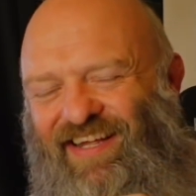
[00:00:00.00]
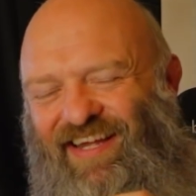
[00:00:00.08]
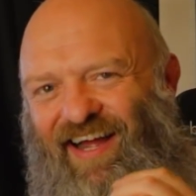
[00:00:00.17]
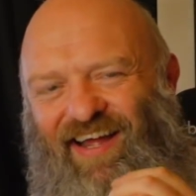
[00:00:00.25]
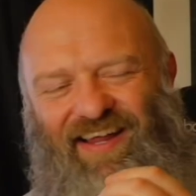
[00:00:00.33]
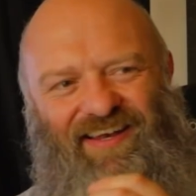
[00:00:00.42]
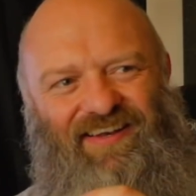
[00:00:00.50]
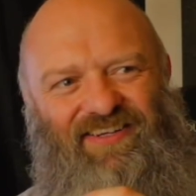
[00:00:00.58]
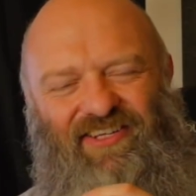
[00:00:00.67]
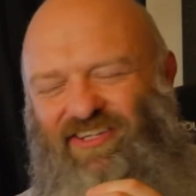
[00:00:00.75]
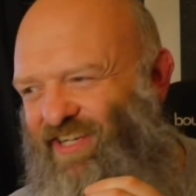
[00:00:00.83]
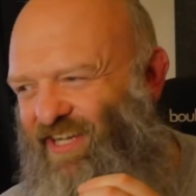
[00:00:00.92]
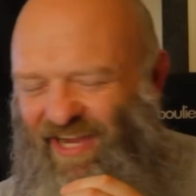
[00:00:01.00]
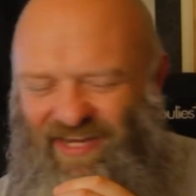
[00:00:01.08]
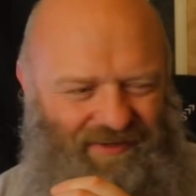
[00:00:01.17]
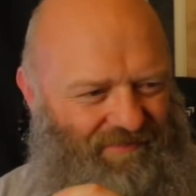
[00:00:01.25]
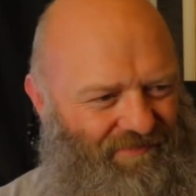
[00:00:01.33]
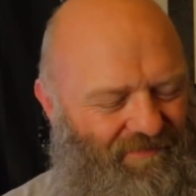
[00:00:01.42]
and you
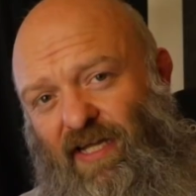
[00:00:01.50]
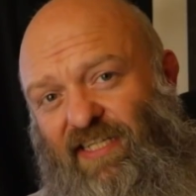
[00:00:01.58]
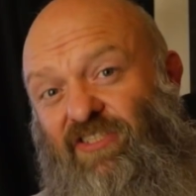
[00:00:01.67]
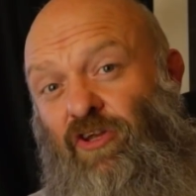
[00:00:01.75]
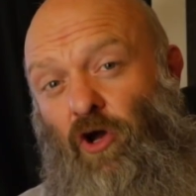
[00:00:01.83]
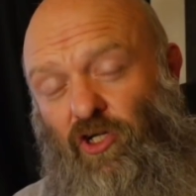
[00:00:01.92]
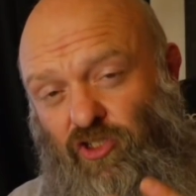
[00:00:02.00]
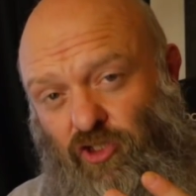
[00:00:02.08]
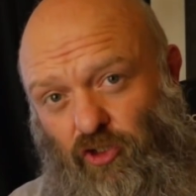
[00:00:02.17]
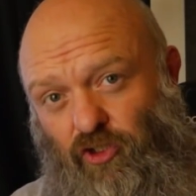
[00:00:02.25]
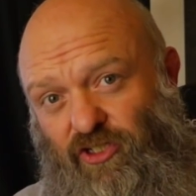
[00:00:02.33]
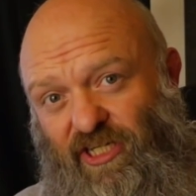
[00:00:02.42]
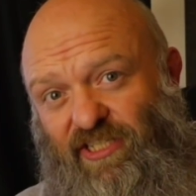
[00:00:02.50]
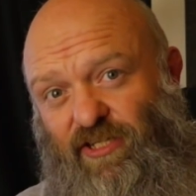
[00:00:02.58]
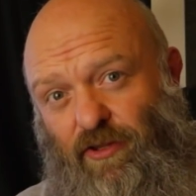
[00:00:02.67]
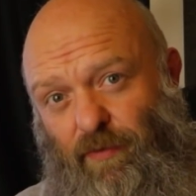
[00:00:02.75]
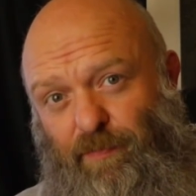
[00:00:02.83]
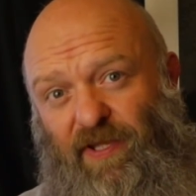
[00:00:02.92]
kind of, it's not as good as
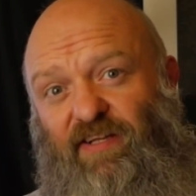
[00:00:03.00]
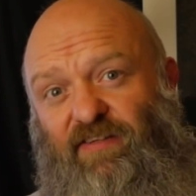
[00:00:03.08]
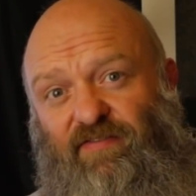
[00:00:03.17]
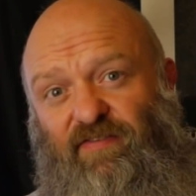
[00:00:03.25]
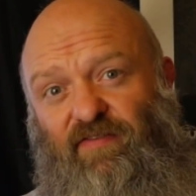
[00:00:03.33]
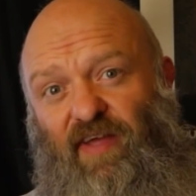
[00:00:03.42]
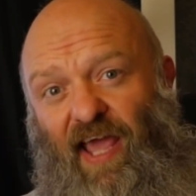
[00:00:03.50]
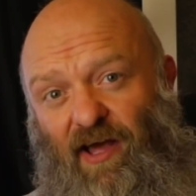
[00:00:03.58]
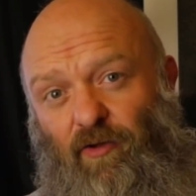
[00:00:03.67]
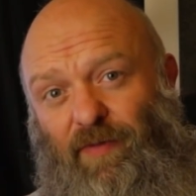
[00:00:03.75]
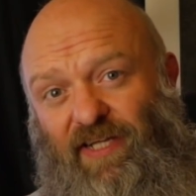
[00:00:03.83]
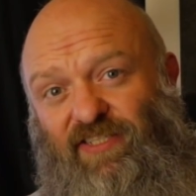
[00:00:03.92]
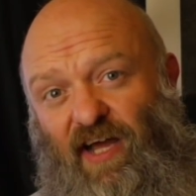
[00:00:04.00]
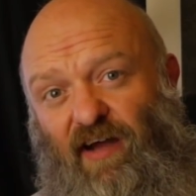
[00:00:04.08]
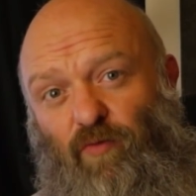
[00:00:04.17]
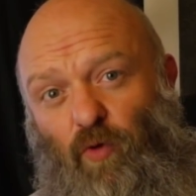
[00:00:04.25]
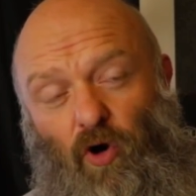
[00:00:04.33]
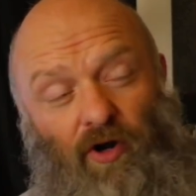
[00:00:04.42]
other peaked helmets that
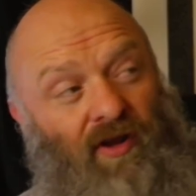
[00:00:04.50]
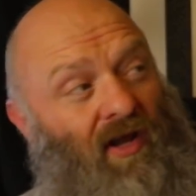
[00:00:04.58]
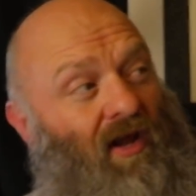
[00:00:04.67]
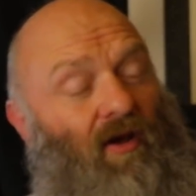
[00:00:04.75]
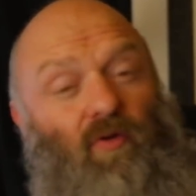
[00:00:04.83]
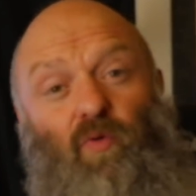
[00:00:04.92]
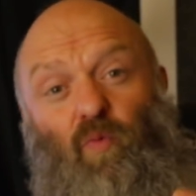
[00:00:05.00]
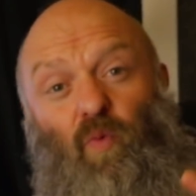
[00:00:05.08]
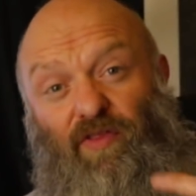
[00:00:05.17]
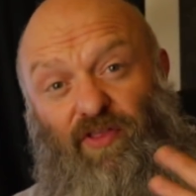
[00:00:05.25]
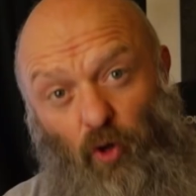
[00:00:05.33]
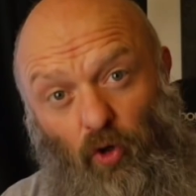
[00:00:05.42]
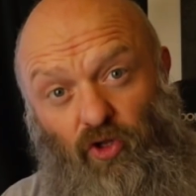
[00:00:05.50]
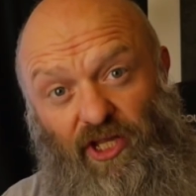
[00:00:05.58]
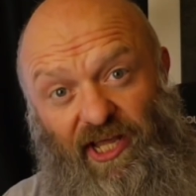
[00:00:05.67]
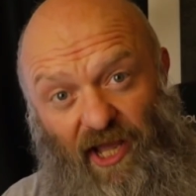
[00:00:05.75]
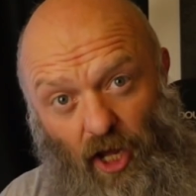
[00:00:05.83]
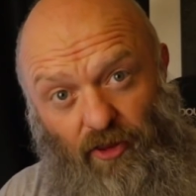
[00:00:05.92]
I've worn, well, the
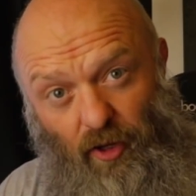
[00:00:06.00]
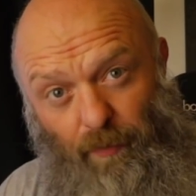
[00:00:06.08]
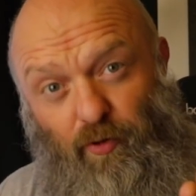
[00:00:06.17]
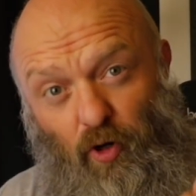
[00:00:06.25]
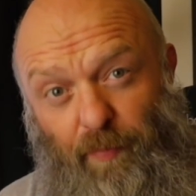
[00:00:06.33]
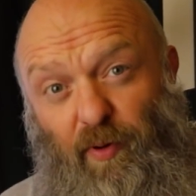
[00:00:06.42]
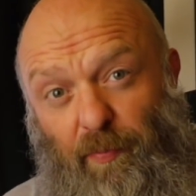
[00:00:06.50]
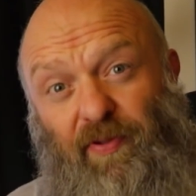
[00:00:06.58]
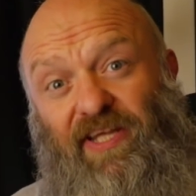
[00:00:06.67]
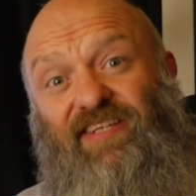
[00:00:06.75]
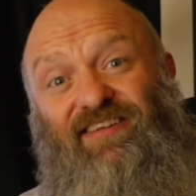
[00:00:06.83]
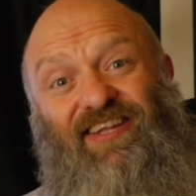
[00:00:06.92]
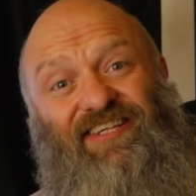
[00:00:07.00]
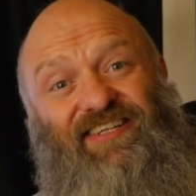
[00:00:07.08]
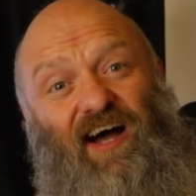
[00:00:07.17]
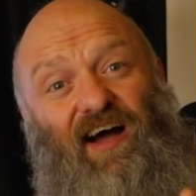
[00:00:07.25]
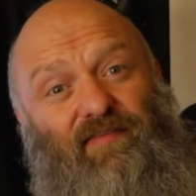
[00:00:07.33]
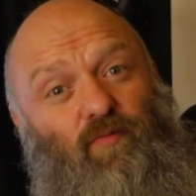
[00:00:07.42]
only other proper peaked lid
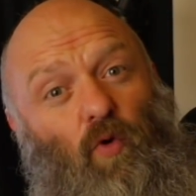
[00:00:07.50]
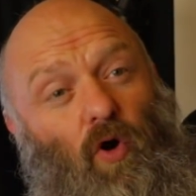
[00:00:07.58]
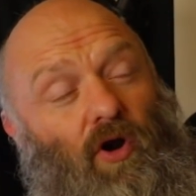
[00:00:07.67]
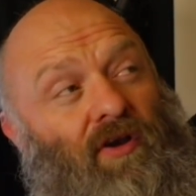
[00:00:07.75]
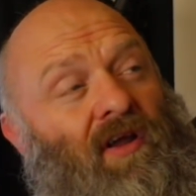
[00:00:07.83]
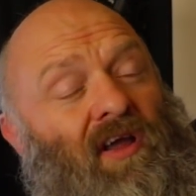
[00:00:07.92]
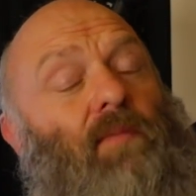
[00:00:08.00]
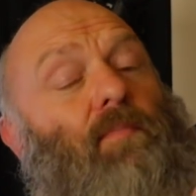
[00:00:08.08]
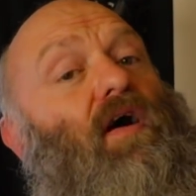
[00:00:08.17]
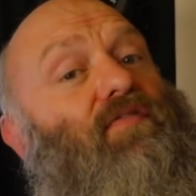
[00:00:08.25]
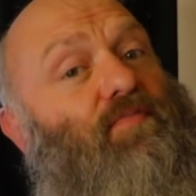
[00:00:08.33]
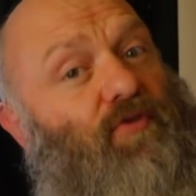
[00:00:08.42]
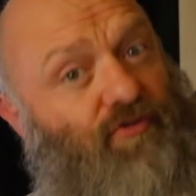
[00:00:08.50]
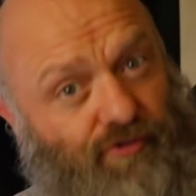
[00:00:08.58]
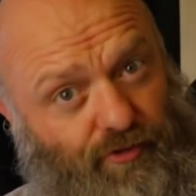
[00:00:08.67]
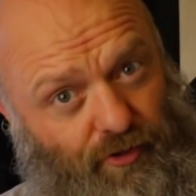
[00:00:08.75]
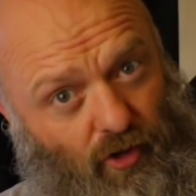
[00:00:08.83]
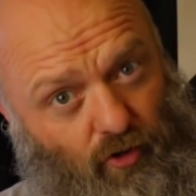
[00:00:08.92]
I've worn, apart from the
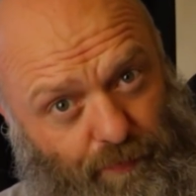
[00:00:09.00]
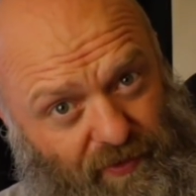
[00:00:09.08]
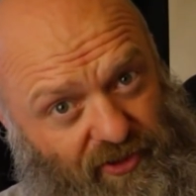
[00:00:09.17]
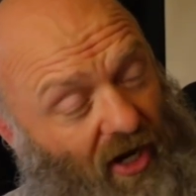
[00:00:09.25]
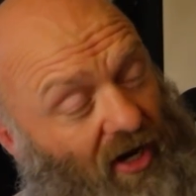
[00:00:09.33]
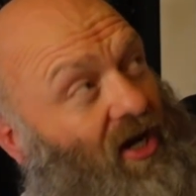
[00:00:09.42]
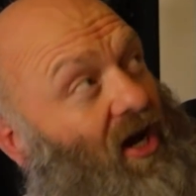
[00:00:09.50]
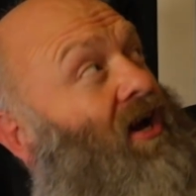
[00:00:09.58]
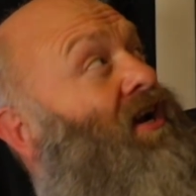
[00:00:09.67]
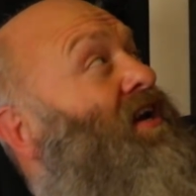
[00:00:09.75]
Ruroc Berserker,